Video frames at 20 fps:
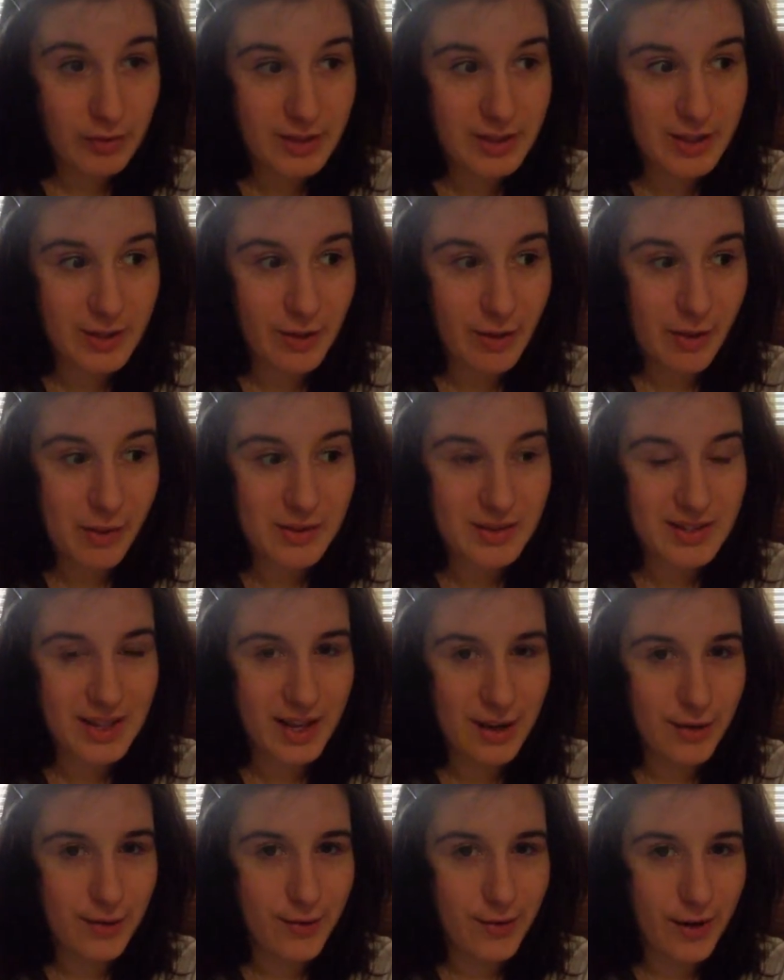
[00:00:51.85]
So I was
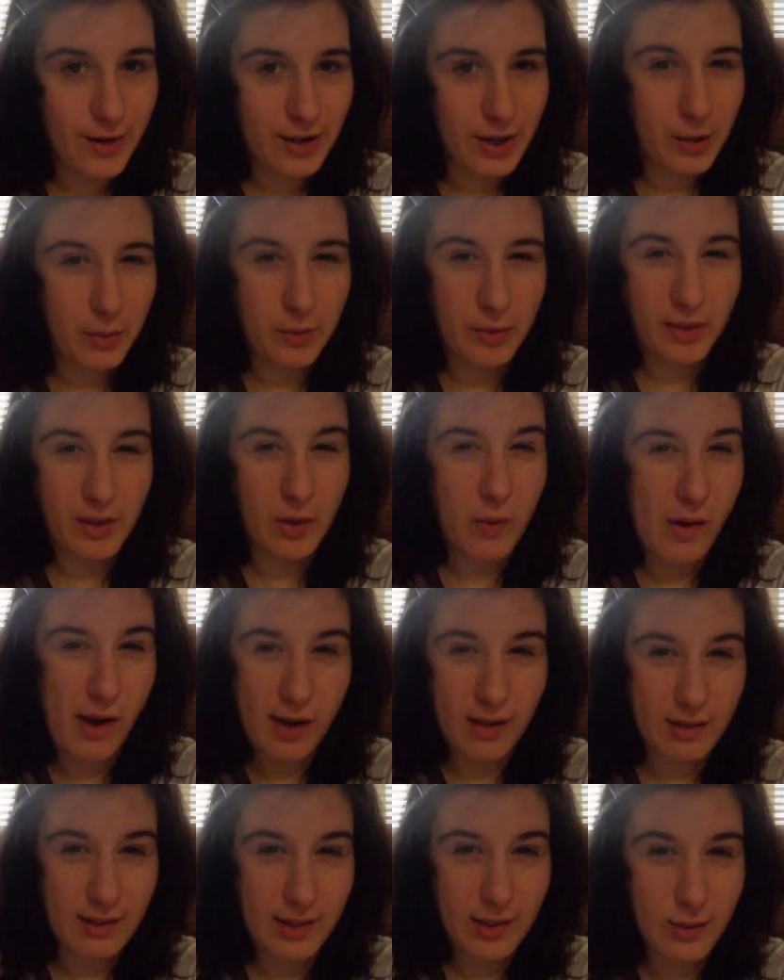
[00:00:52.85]
kind of talking really quietly